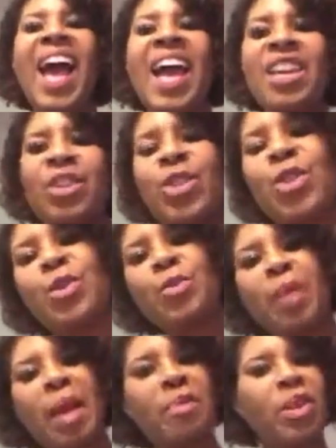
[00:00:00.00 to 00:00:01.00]
Hi
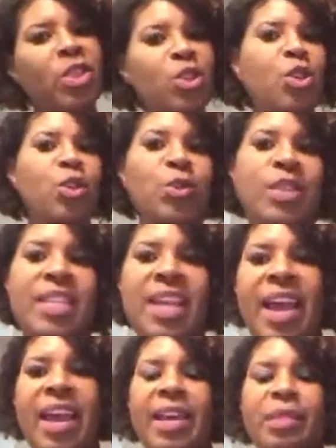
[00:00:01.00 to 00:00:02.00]
YouTube, happy
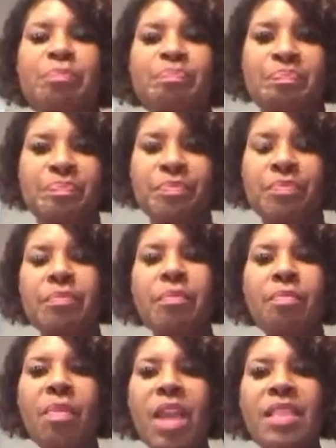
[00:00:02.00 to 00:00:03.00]
Tuesday.
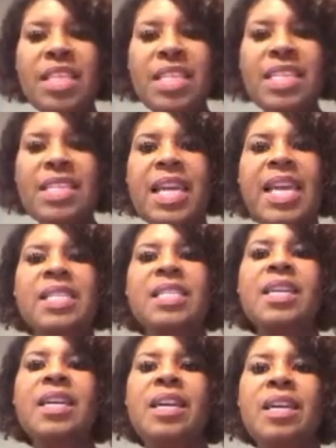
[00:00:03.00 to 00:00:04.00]
This is
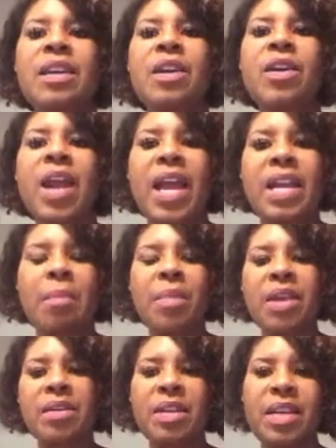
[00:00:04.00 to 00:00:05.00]
Sandy here, and I'm
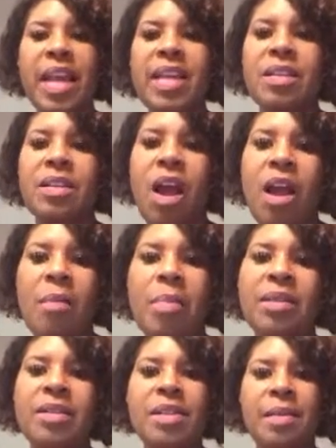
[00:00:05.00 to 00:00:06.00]
here today to talk
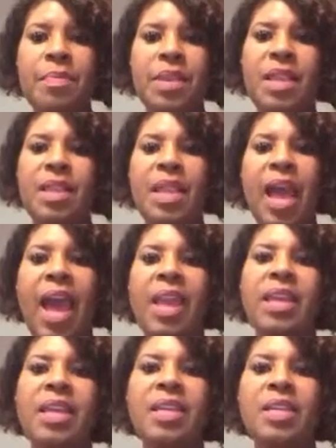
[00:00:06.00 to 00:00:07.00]
about something
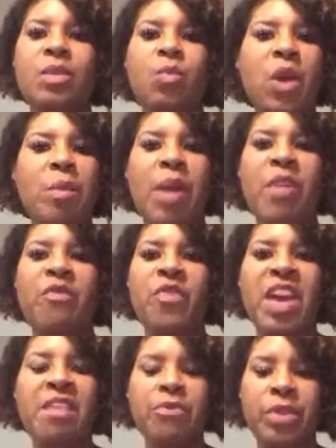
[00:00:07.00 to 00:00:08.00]
that is one of my
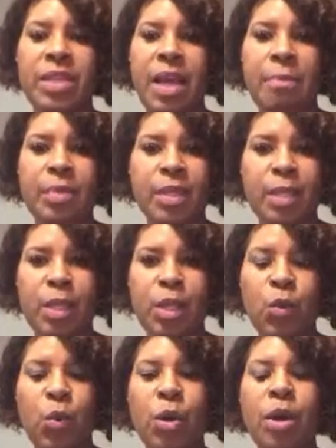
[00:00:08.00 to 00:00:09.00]
favorite topics in
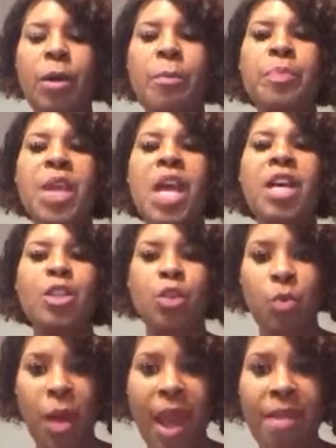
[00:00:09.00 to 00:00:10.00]
the world,
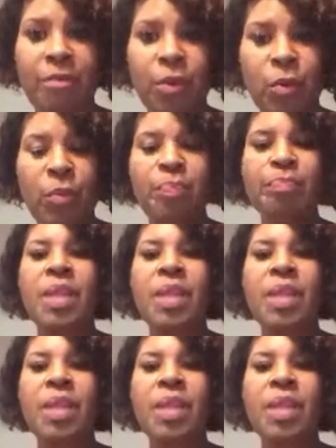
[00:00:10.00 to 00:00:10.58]
travel.